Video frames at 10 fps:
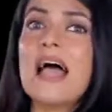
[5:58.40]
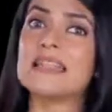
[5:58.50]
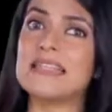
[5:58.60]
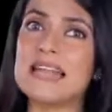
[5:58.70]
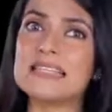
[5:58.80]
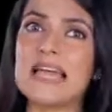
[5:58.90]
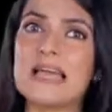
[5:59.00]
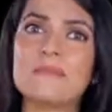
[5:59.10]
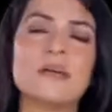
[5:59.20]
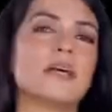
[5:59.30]
At that
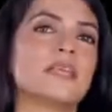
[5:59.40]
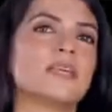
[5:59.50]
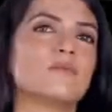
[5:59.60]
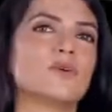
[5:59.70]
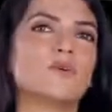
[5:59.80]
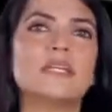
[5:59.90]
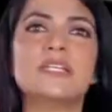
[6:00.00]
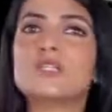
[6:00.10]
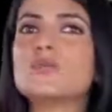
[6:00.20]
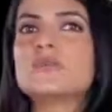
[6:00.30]
time, there were only
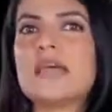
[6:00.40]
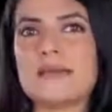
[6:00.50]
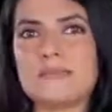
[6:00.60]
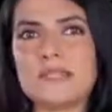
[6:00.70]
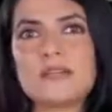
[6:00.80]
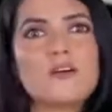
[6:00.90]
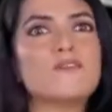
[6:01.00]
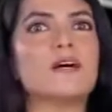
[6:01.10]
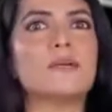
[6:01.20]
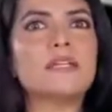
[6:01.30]
two types
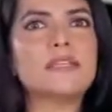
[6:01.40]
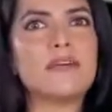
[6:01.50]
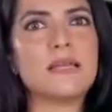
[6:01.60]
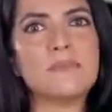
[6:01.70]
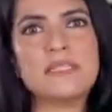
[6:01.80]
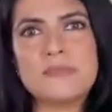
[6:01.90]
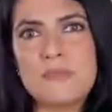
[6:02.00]
of urban developments